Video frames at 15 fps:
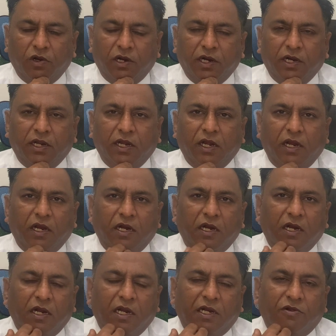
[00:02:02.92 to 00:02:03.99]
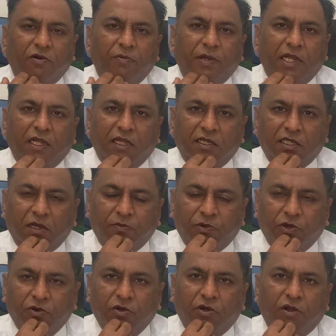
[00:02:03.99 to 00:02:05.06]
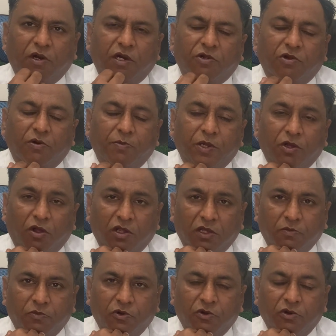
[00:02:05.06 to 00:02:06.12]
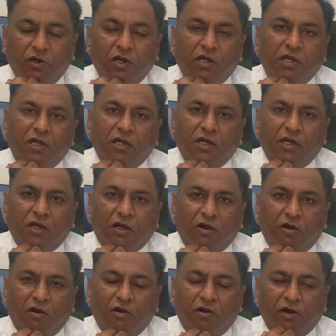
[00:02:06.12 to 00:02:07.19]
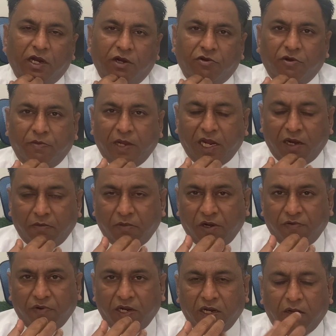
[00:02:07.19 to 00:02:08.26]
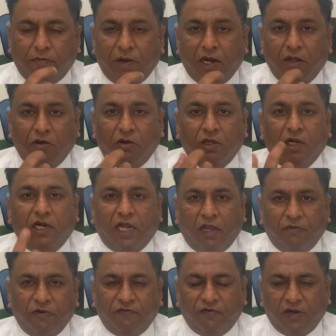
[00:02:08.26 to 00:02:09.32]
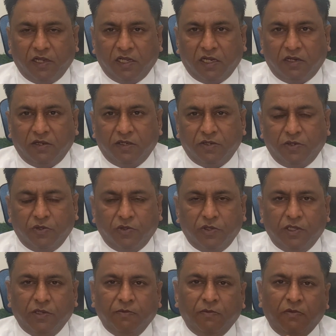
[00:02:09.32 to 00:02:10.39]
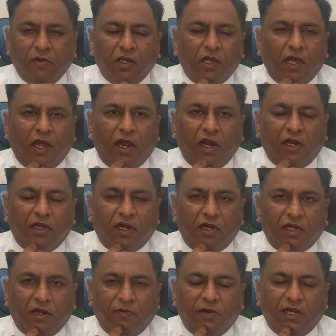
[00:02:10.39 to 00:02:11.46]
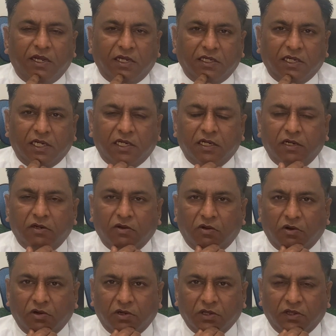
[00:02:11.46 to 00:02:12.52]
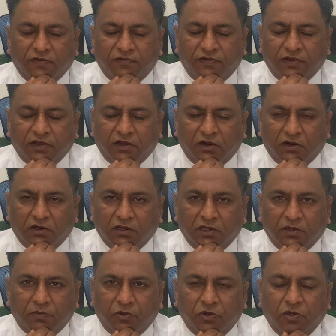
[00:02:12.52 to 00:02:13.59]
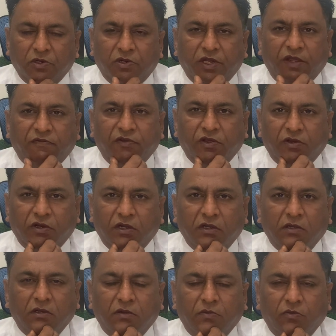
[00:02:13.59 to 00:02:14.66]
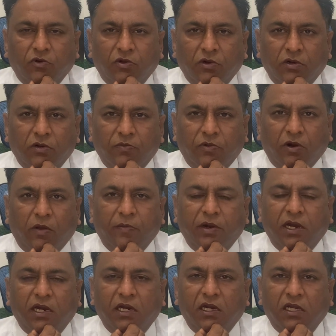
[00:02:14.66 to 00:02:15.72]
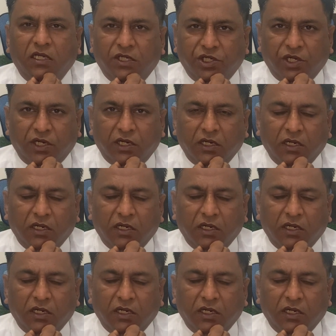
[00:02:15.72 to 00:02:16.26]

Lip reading: it, and it could be in the subcute, or it could be on the bone, or it could be in between, depending on the type of filler that is used, and that can be injected onto the bone to give you a more prominent chin.